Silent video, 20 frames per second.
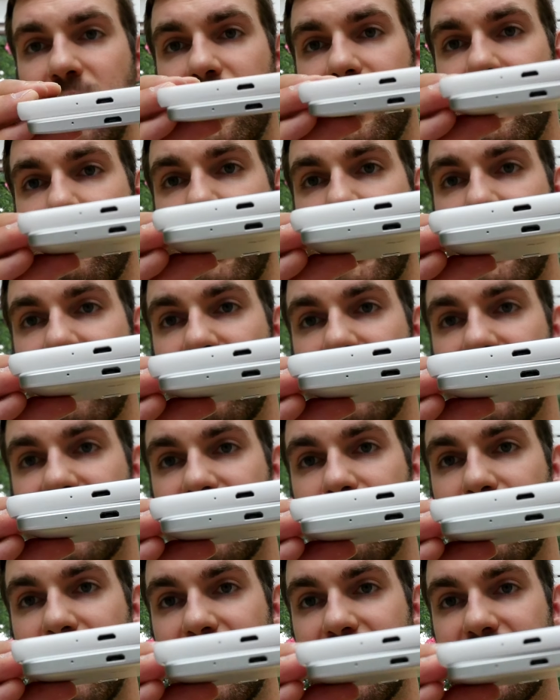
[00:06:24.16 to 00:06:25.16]
The battery is
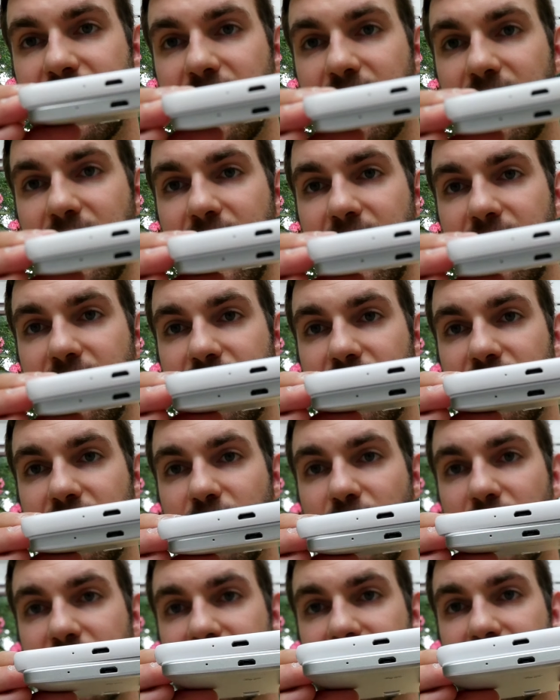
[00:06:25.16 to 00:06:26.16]
amazing, and the
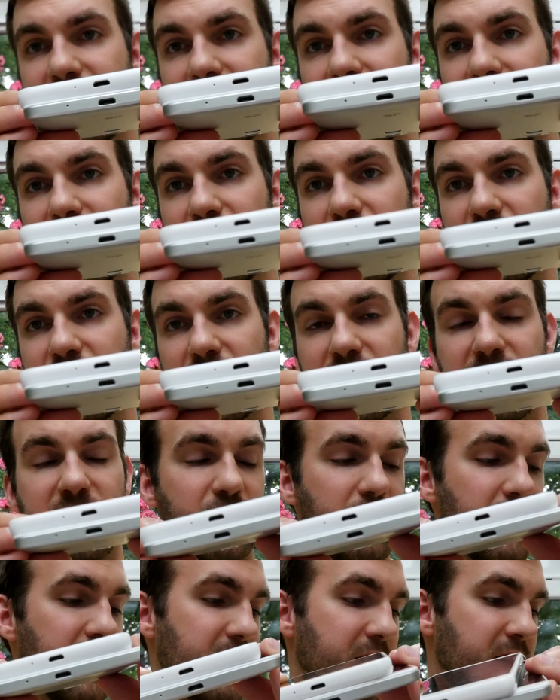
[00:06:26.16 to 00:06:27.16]
device itself is just
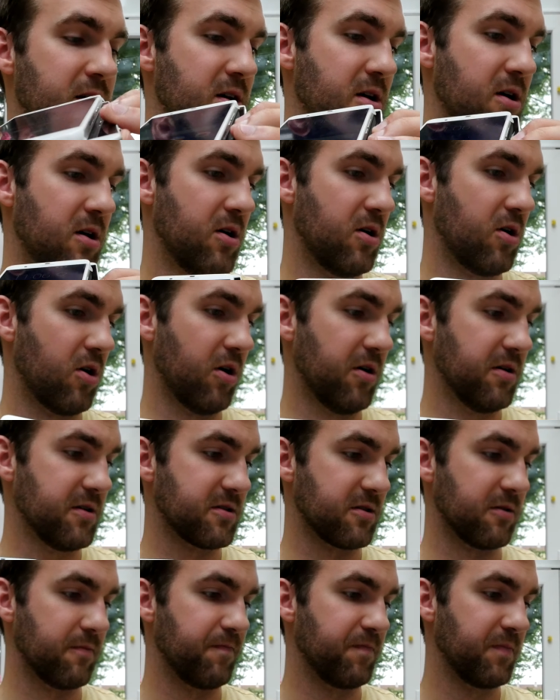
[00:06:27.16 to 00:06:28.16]
really
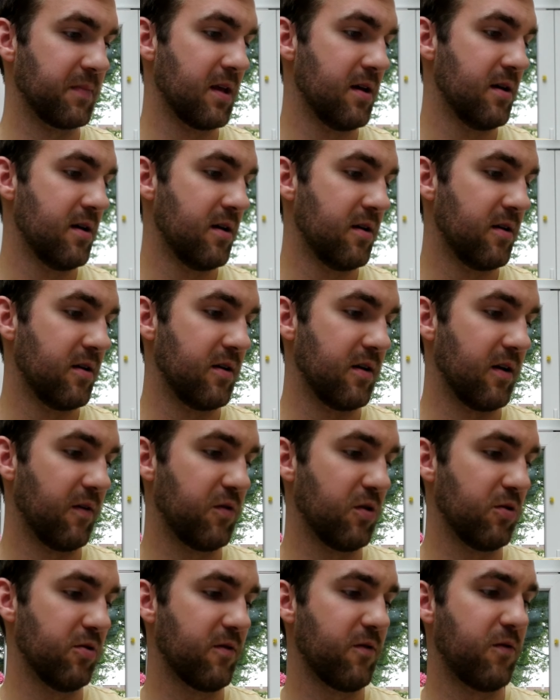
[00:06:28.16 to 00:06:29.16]
awesome. If you
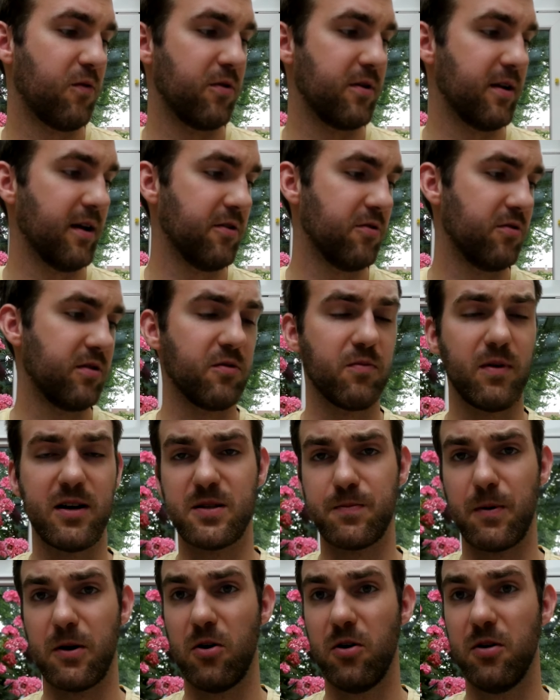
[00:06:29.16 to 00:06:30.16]
look for another device
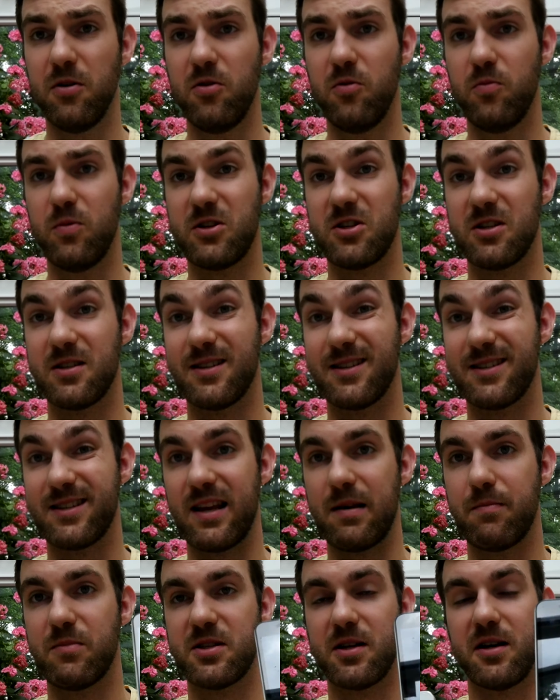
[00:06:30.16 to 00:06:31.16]
by Honor, which is the
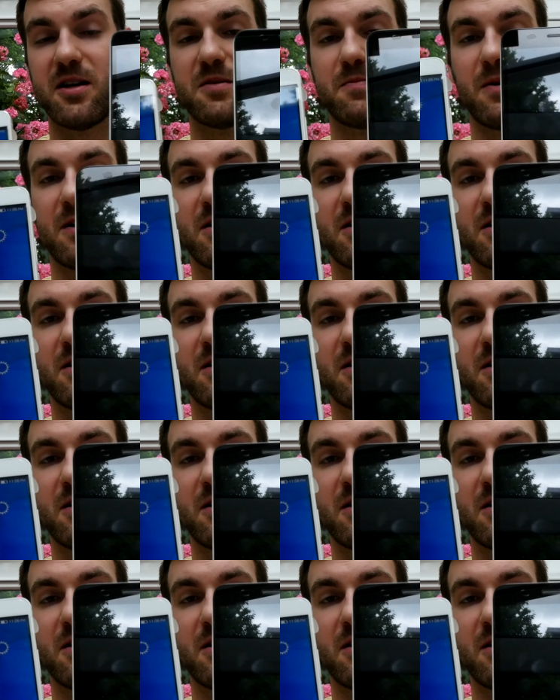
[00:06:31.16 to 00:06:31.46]
same size but